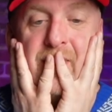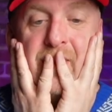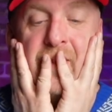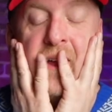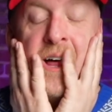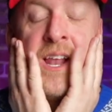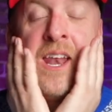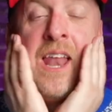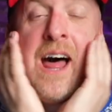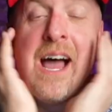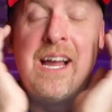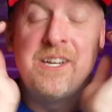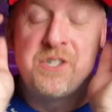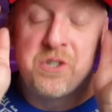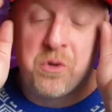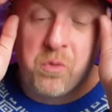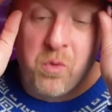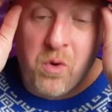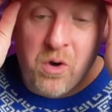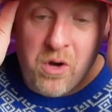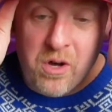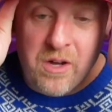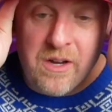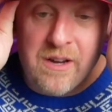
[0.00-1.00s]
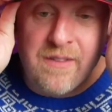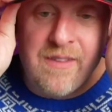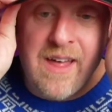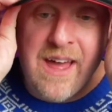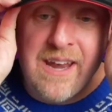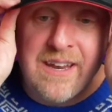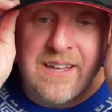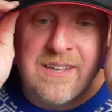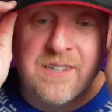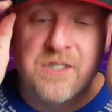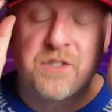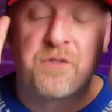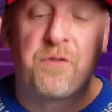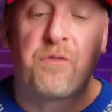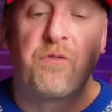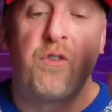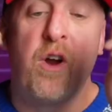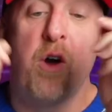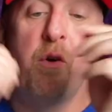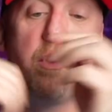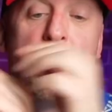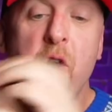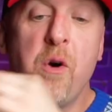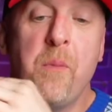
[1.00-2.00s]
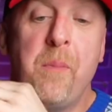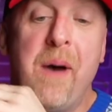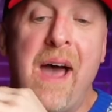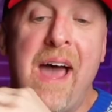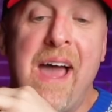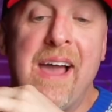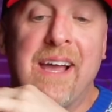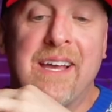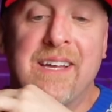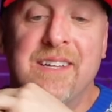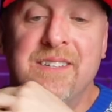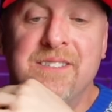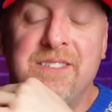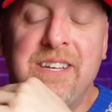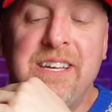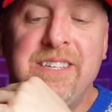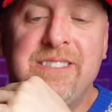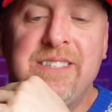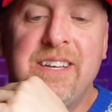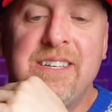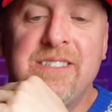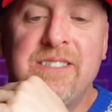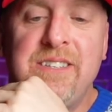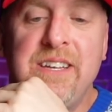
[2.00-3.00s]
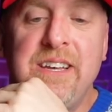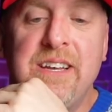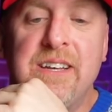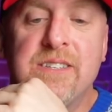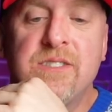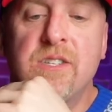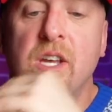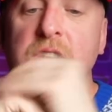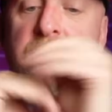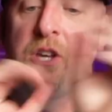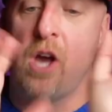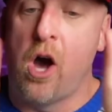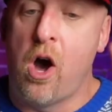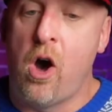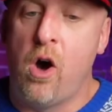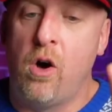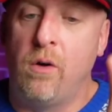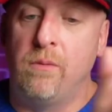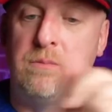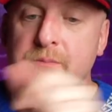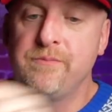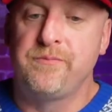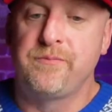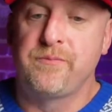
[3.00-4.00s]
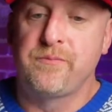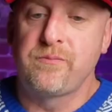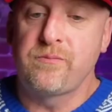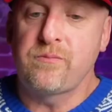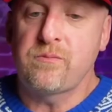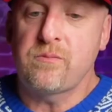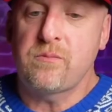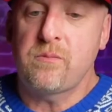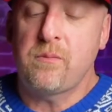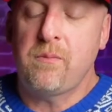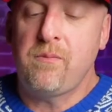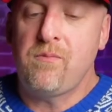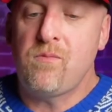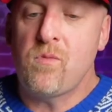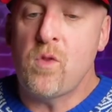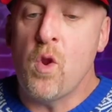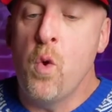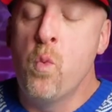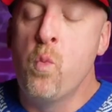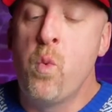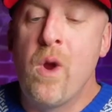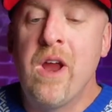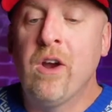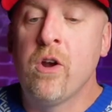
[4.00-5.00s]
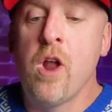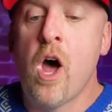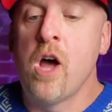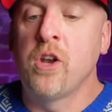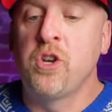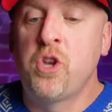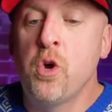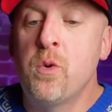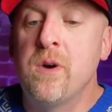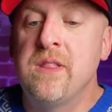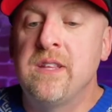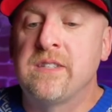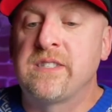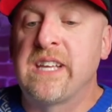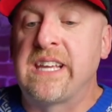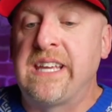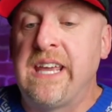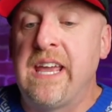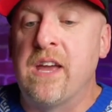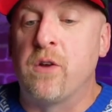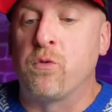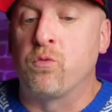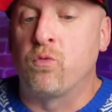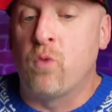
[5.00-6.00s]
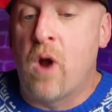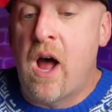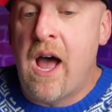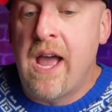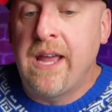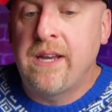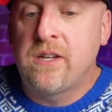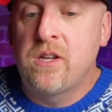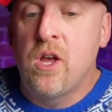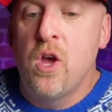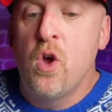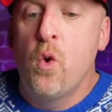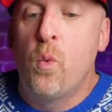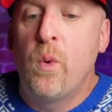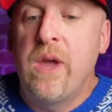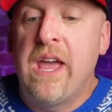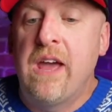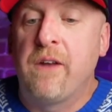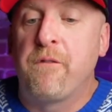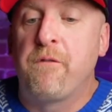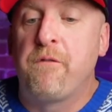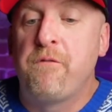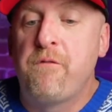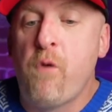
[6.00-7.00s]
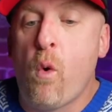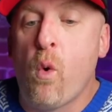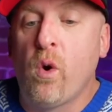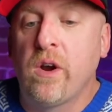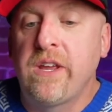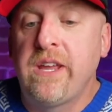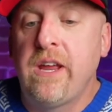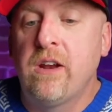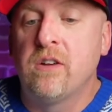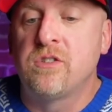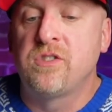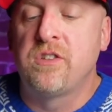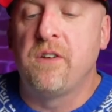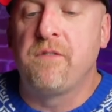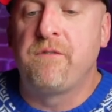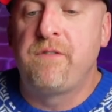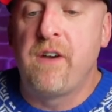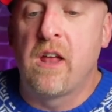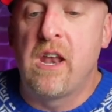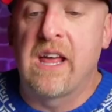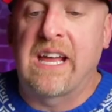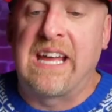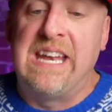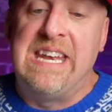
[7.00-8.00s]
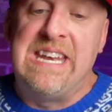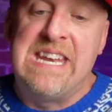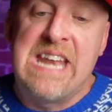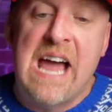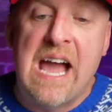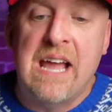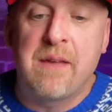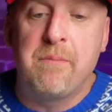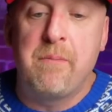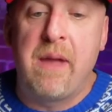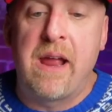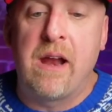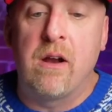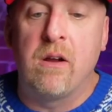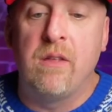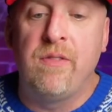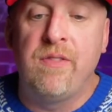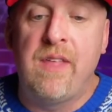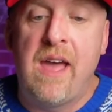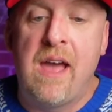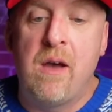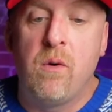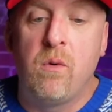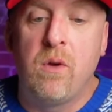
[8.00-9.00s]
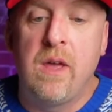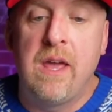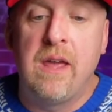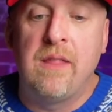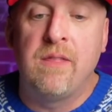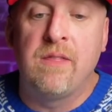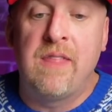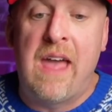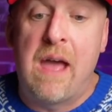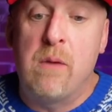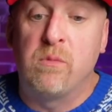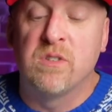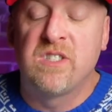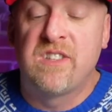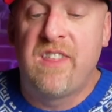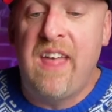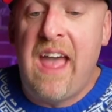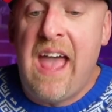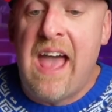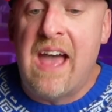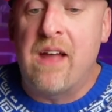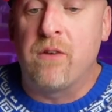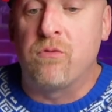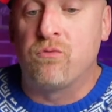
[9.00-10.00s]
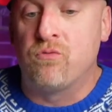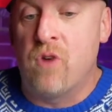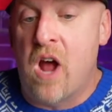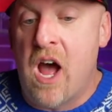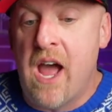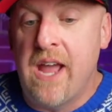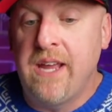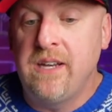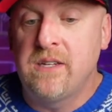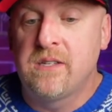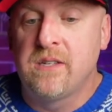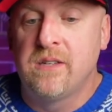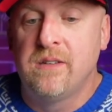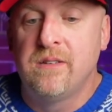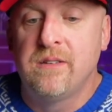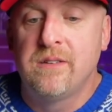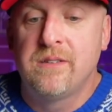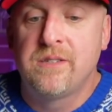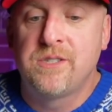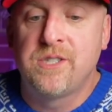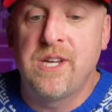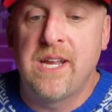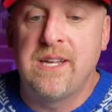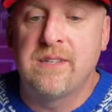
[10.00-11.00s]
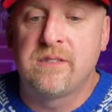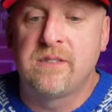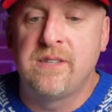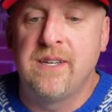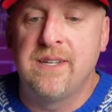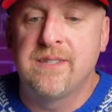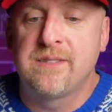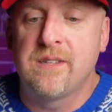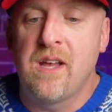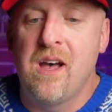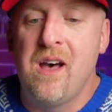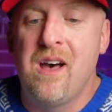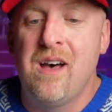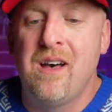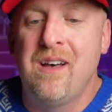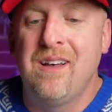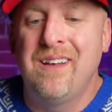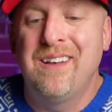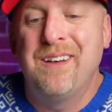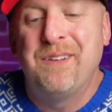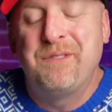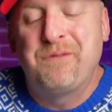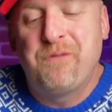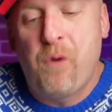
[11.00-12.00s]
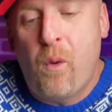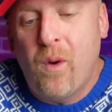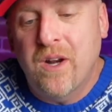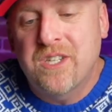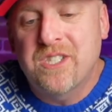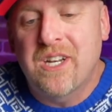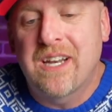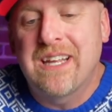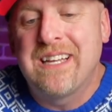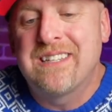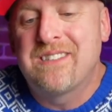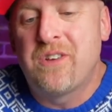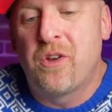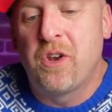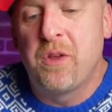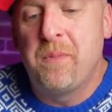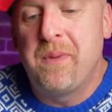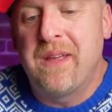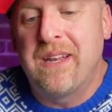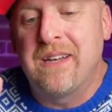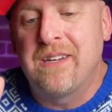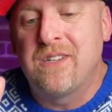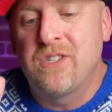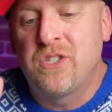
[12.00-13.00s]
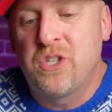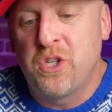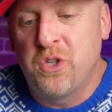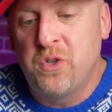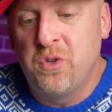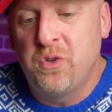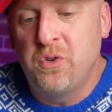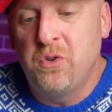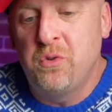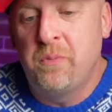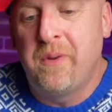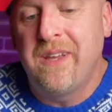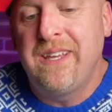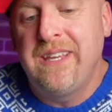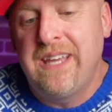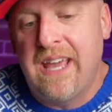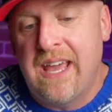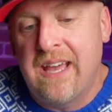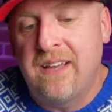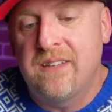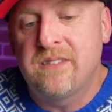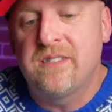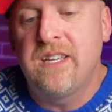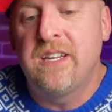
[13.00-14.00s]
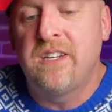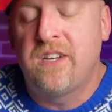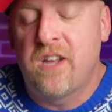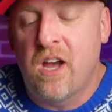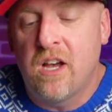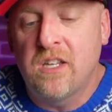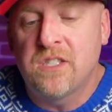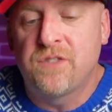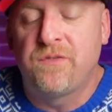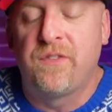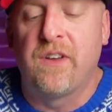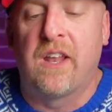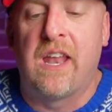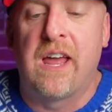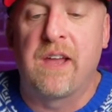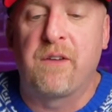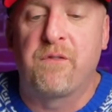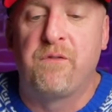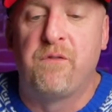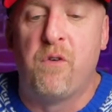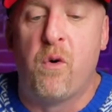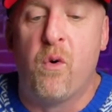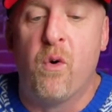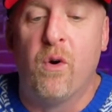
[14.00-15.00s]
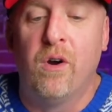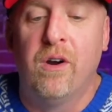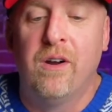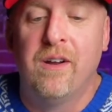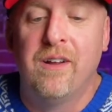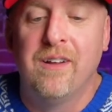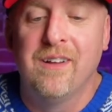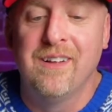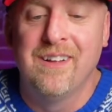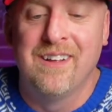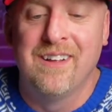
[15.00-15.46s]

Elijah Wood, and that is Frodo Baggins. He says this, y'all, we're not doing this again, right? We had 4 years that felt like a nightmare, and that was that, right? Chance says, unfortunately, it's only been 2, but yes, it does feel like 4.